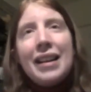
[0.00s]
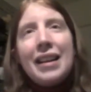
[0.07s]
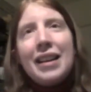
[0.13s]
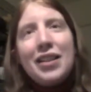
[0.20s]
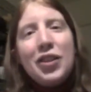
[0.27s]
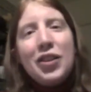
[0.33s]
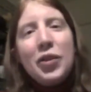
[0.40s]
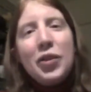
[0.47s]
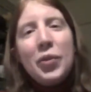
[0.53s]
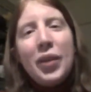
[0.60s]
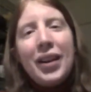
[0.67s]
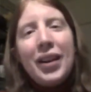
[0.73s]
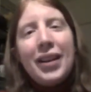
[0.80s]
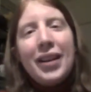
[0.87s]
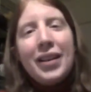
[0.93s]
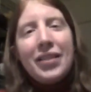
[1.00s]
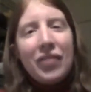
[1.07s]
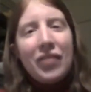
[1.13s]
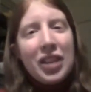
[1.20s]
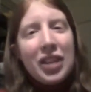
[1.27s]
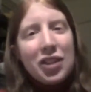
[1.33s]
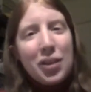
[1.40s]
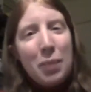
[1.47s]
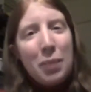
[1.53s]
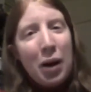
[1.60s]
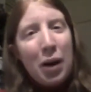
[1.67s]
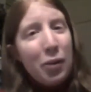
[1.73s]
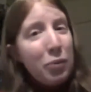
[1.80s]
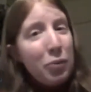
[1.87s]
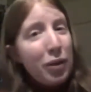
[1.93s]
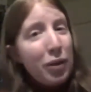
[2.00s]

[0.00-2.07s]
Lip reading: can you finish the power?"